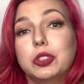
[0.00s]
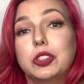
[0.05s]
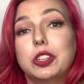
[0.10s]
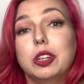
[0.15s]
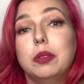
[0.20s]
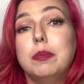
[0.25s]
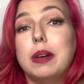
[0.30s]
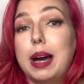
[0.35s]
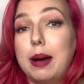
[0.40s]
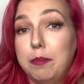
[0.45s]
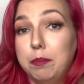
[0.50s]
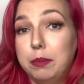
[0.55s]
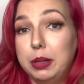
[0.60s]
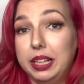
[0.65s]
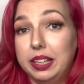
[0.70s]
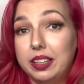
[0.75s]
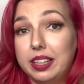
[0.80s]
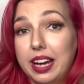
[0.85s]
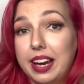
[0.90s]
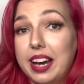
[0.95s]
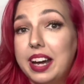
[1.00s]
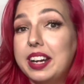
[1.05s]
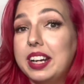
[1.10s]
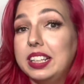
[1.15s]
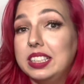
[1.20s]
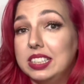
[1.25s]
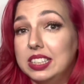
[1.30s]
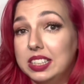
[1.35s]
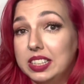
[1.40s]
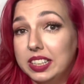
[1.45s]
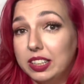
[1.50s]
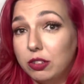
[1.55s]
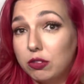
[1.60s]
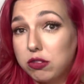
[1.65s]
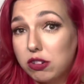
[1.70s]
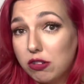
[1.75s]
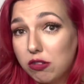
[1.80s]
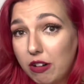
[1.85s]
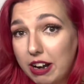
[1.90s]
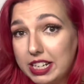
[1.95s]
them and be there. And it is
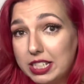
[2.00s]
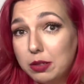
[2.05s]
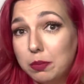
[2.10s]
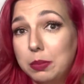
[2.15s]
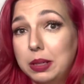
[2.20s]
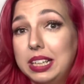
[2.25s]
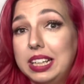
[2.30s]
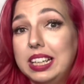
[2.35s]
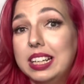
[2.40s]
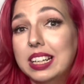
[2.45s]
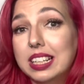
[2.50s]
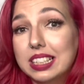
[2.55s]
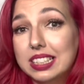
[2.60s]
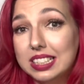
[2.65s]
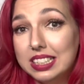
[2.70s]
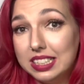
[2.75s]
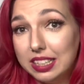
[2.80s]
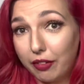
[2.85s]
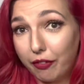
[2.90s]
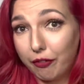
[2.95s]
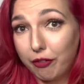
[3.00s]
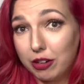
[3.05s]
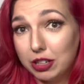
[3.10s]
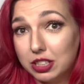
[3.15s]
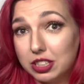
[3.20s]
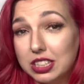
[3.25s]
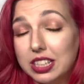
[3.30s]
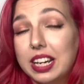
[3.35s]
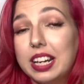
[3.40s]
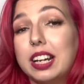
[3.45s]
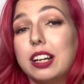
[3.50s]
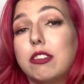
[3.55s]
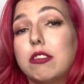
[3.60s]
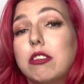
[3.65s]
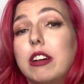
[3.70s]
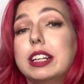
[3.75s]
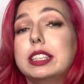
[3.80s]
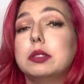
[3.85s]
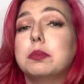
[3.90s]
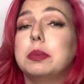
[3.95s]
incredibly different and
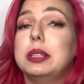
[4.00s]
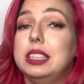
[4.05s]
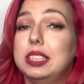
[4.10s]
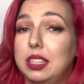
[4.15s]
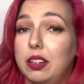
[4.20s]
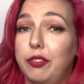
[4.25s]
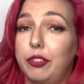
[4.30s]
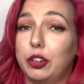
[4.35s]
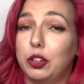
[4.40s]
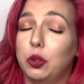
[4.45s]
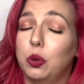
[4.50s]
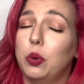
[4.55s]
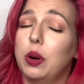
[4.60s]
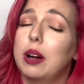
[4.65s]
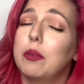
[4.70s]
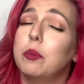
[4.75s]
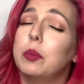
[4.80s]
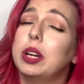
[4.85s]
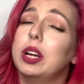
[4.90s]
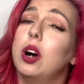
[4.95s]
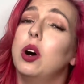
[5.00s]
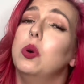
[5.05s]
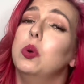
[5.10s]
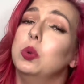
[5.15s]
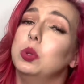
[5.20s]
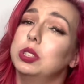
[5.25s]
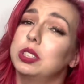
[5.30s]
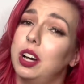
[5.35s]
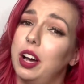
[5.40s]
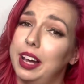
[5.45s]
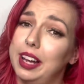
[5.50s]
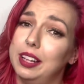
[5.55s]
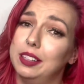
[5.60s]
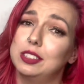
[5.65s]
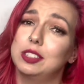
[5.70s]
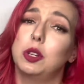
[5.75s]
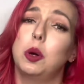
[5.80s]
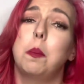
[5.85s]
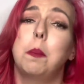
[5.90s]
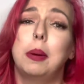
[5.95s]
incredibly difficult, and we are all tired.
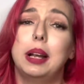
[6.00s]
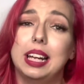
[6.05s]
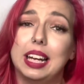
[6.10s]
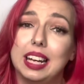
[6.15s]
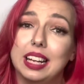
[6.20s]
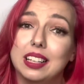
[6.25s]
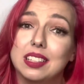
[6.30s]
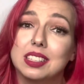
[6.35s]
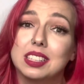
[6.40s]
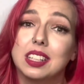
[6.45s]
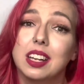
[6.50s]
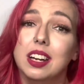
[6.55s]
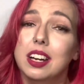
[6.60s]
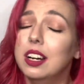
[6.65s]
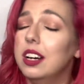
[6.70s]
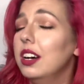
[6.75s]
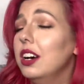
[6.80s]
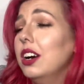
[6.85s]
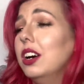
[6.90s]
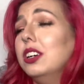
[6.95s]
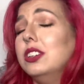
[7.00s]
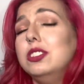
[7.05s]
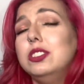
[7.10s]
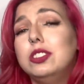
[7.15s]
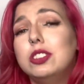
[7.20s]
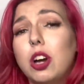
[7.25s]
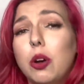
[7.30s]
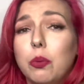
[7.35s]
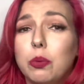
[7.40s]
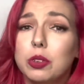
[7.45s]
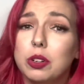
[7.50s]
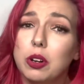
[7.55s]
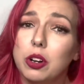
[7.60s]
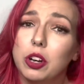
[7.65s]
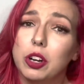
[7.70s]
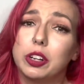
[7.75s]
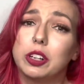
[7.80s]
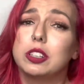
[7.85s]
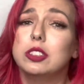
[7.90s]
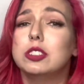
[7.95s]
So please, don't
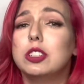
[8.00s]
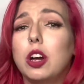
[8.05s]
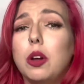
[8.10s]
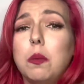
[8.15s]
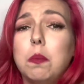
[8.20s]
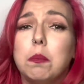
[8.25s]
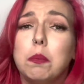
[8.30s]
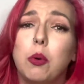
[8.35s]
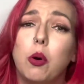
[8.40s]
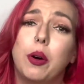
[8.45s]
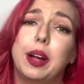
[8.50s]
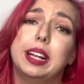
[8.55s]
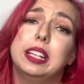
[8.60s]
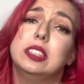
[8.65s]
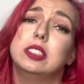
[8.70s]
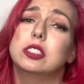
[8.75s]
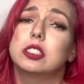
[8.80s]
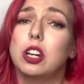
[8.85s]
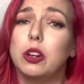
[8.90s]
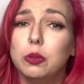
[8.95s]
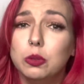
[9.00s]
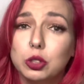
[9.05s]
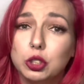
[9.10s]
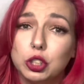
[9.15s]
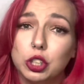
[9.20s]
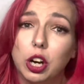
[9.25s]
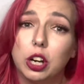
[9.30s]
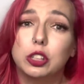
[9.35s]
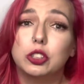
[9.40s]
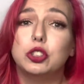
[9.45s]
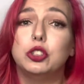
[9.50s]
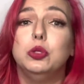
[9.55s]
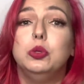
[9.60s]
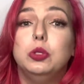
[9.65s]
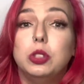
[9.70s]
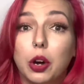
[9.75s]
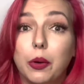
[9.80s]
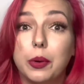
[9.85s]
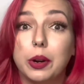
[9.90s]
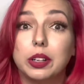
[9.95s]
look, don't point, don't judge, you
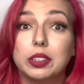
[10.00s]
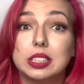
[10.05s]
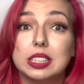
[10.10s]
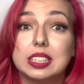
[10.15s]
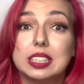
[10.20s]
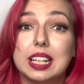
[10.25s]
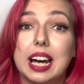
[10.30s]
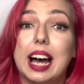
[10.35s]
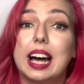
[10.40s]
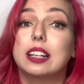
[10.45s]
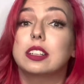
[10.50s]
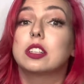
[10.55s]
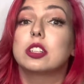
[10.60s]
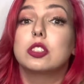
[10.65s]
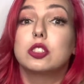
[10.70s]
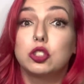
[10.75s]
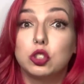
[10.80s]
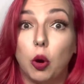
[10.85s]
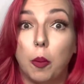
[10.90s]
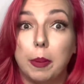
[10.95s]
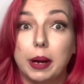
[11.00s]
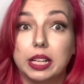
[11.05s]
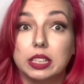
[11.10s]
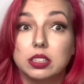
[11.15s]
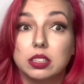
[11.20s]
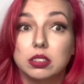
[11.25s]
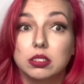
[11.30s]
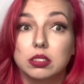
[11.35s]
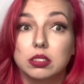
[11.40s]
don't understand. Stop it.